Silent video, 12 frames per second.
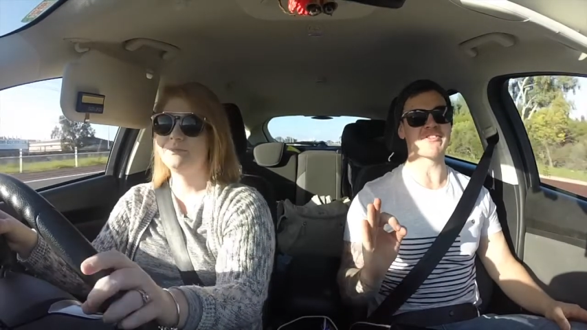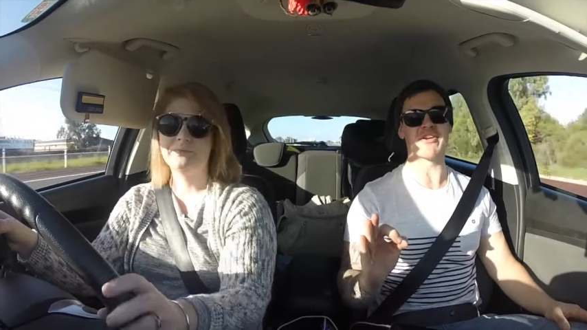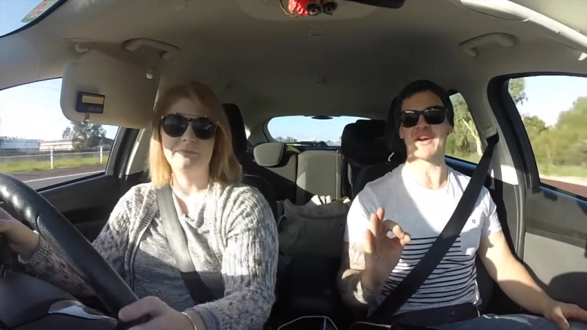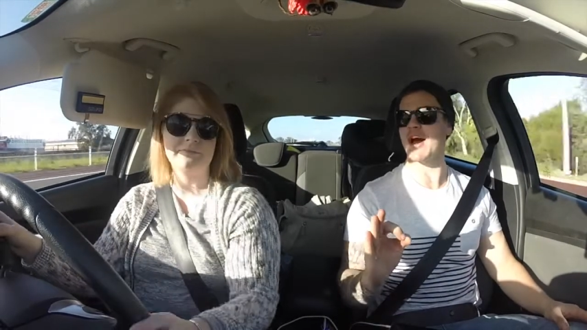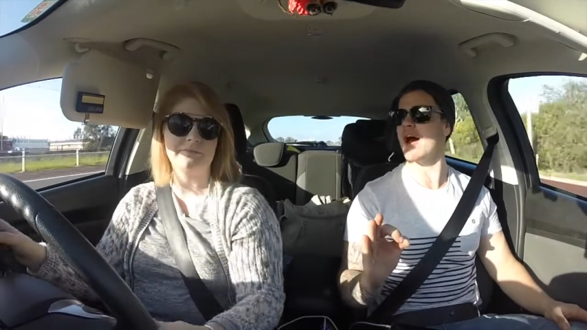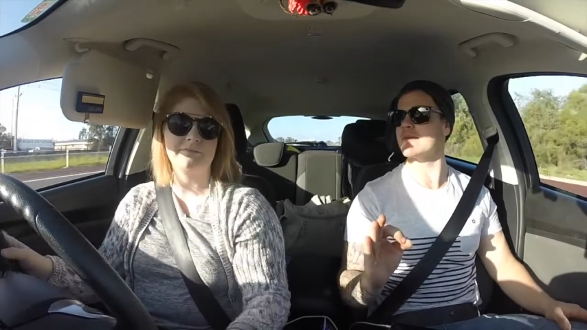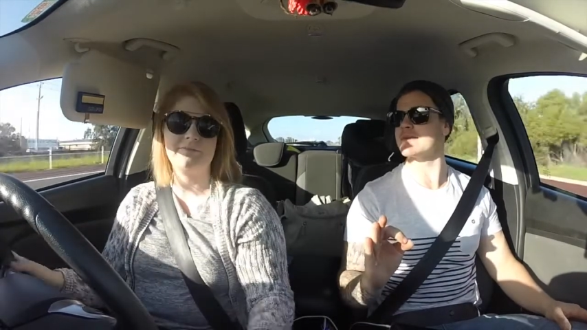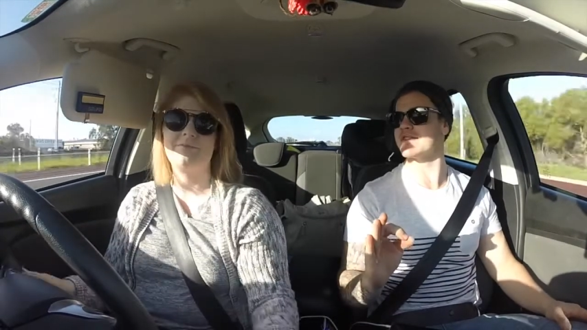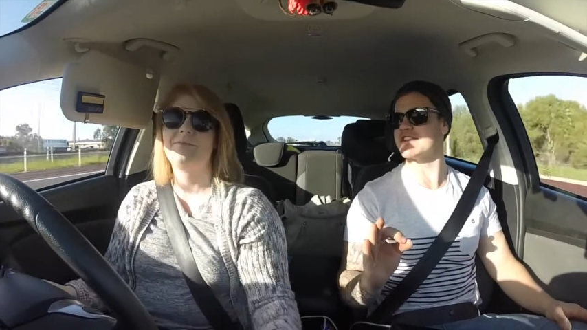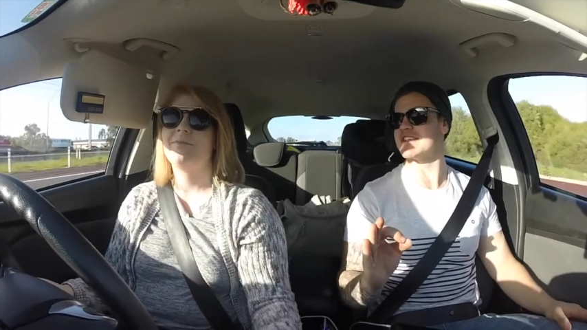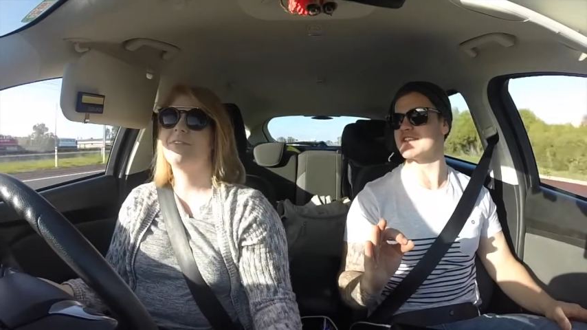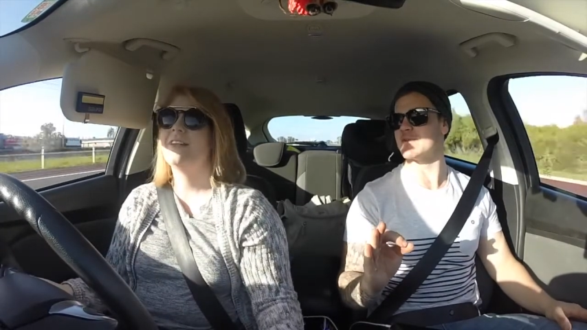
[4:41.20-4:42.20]
Speaker 1: zero carbs
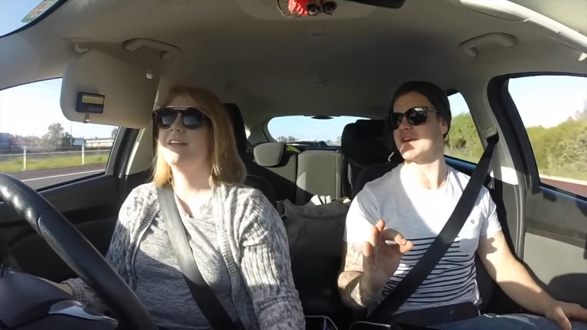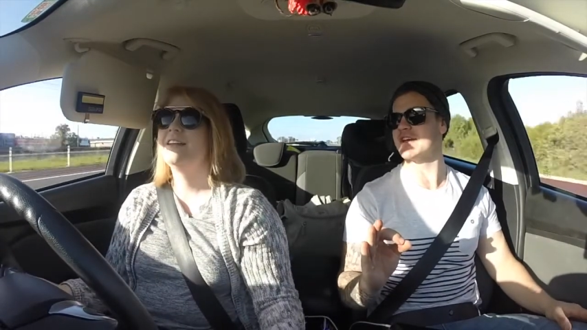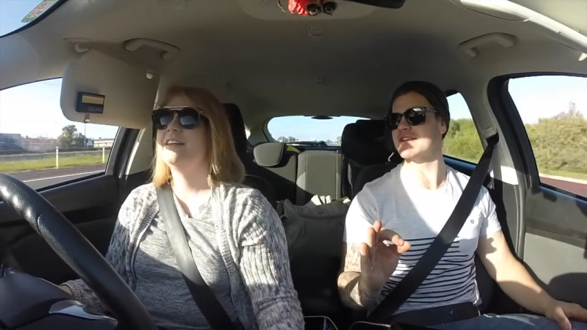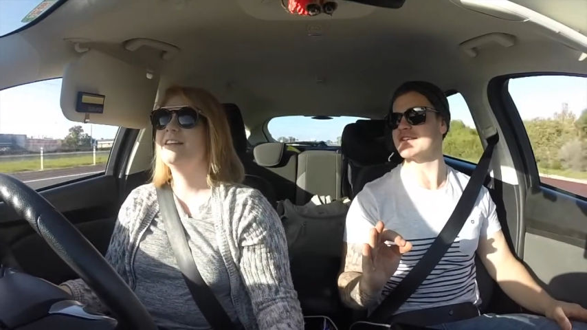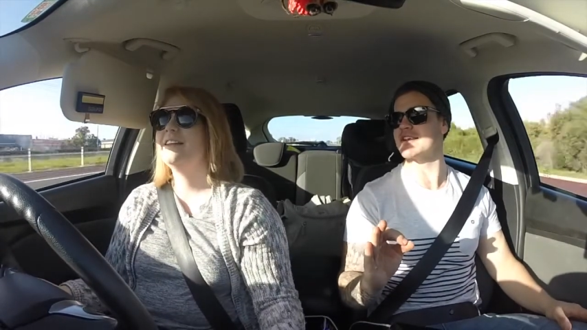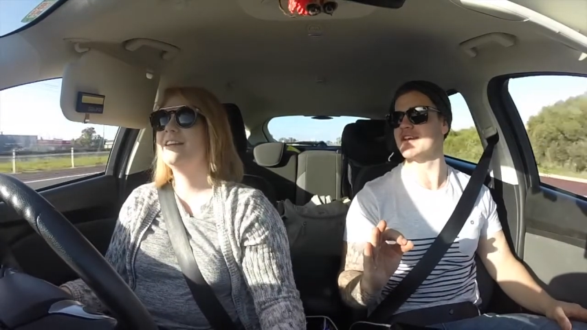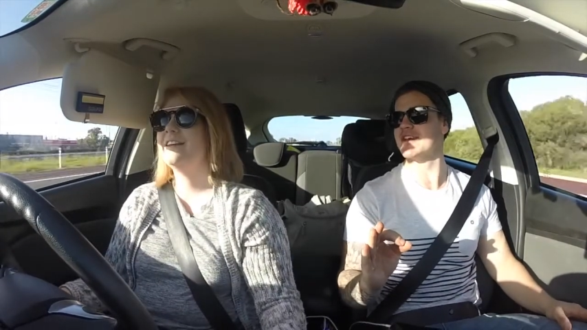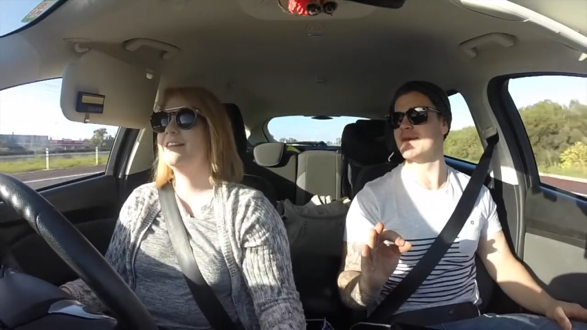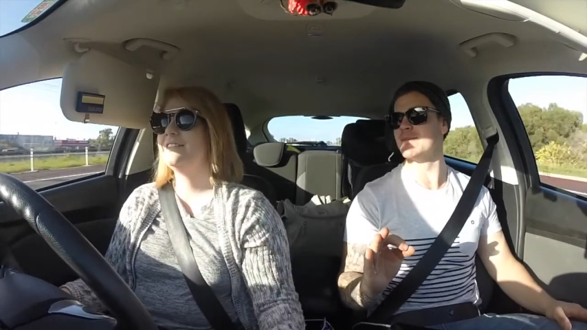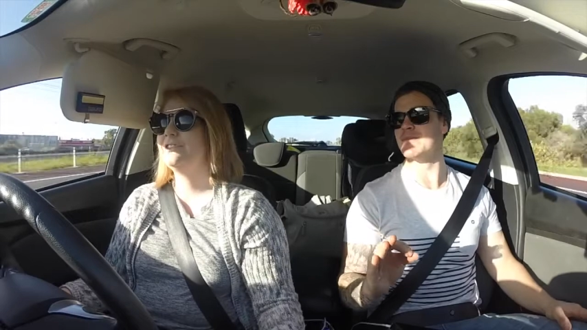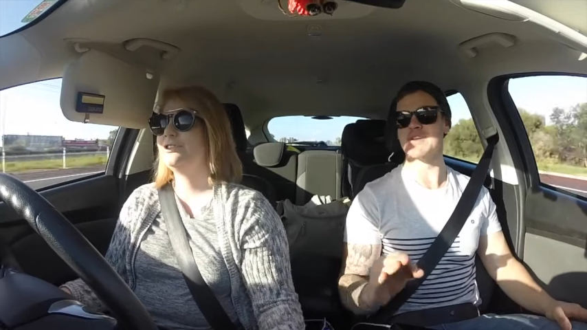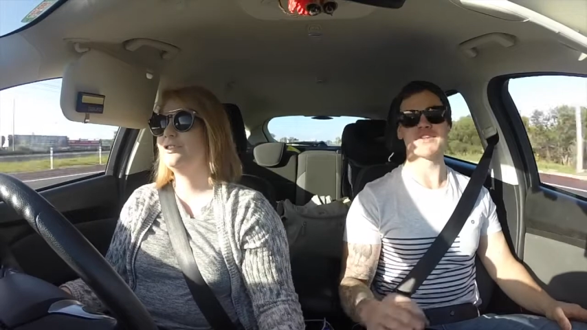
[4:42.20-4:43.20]
for 6 weeks.
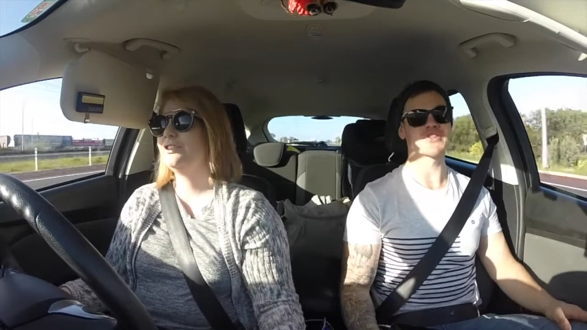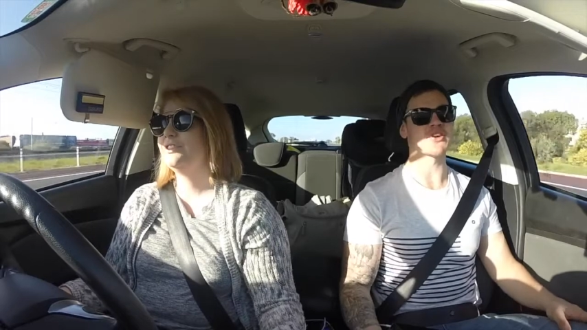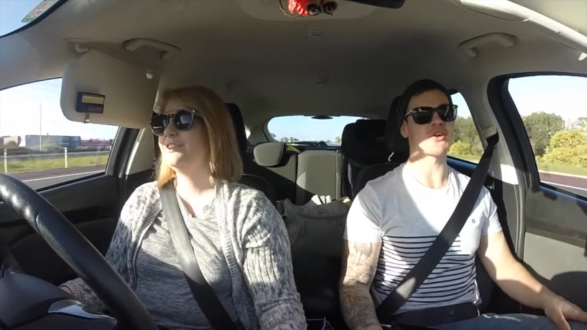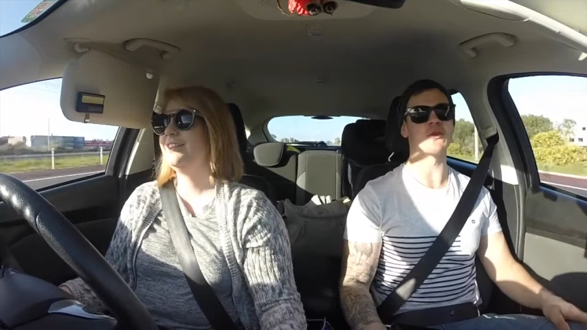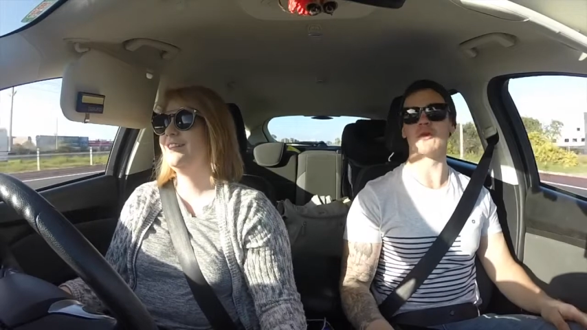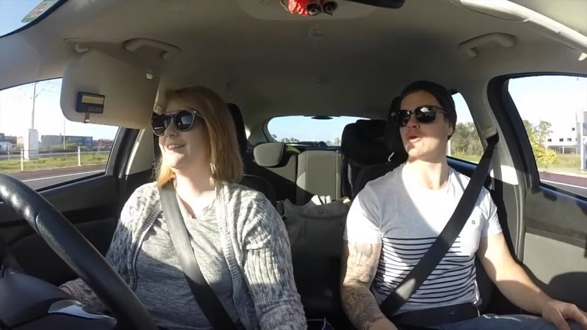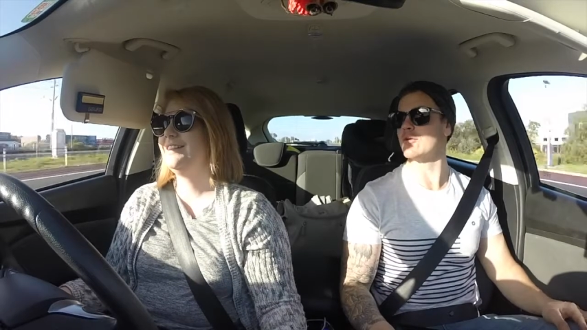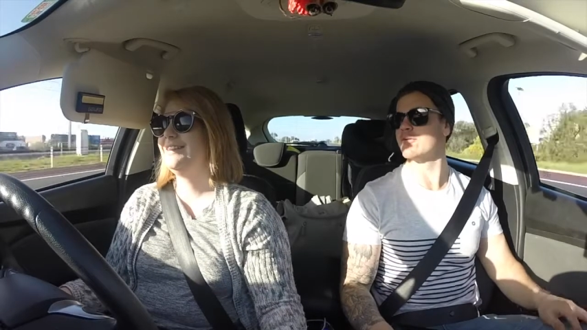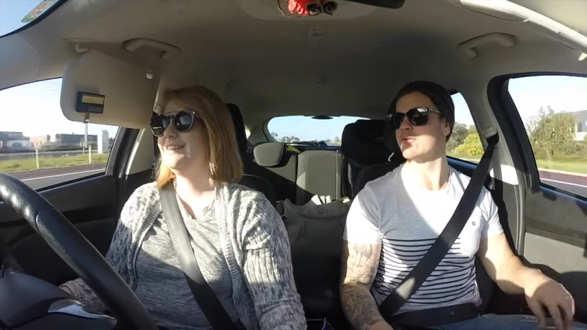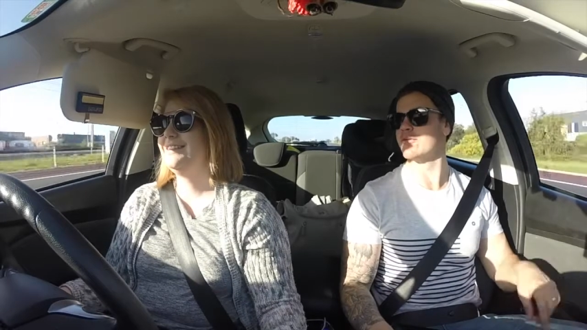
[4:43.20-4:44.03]
Yeah. So I'd look good